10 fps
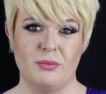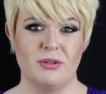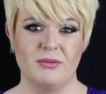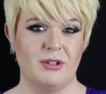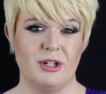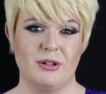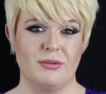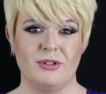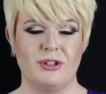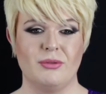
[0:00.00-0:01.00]
you want, you know,
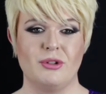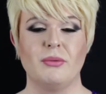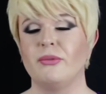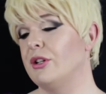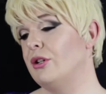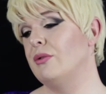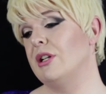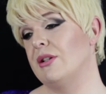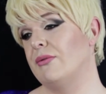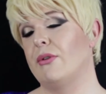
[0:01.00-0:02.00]
so don't think you
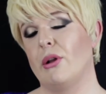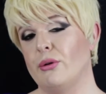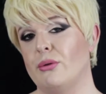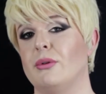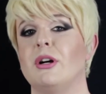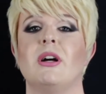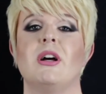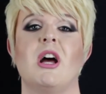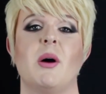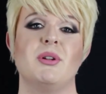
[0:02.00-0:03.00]
need to follow
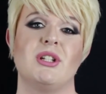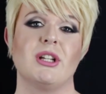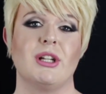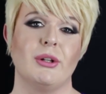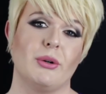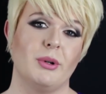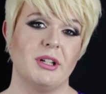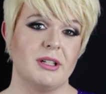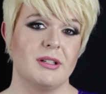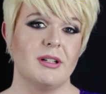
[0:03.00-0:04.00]
a particular
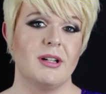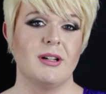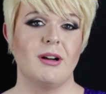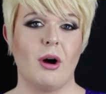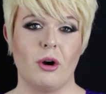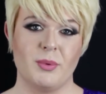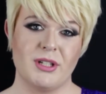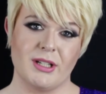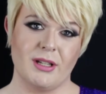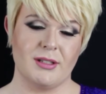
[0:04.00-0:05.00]
queen or a
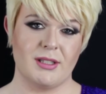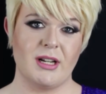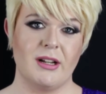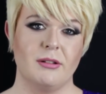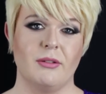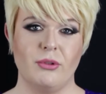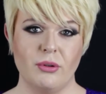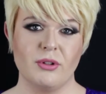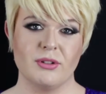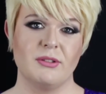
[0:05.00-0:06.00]
particular style. If you've
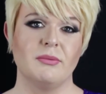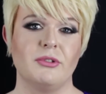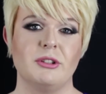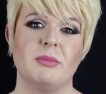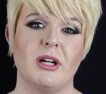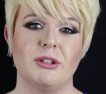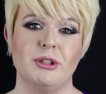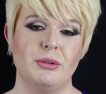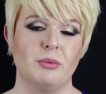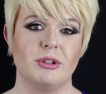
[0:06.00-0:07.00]
got something in mind that
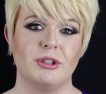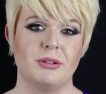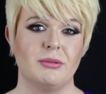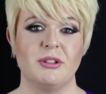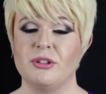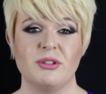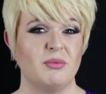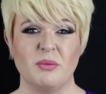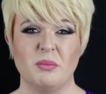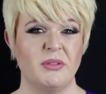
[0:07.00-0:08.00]
you want to do, then just
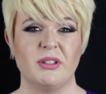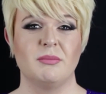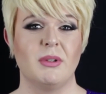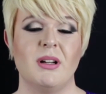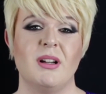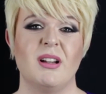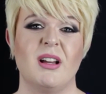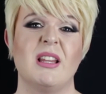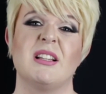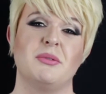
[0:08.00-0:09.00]
run with it.
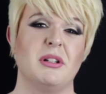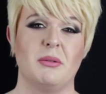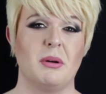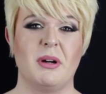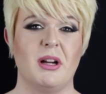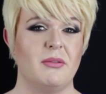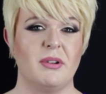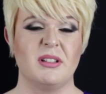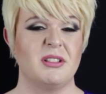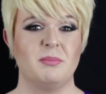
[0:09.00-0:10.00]
And that's really what my
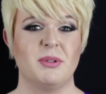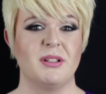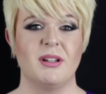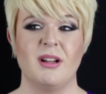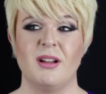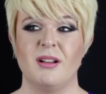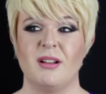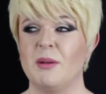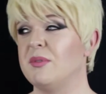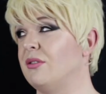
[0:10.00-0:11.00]
advice would be.
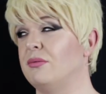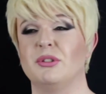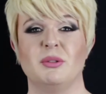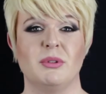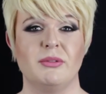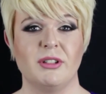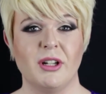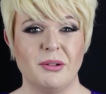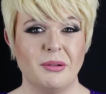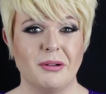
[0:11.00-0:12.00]
I'm still running with it
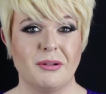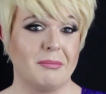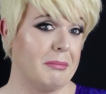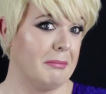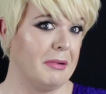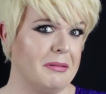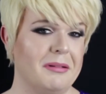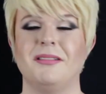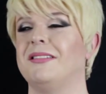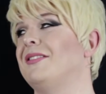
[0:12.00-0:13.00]
now,
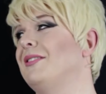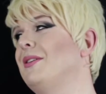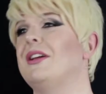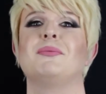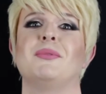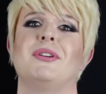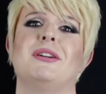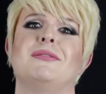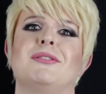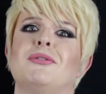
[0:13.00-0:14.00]
even with
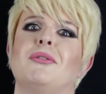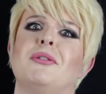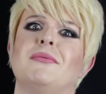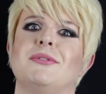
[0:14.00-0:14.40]
heels on or off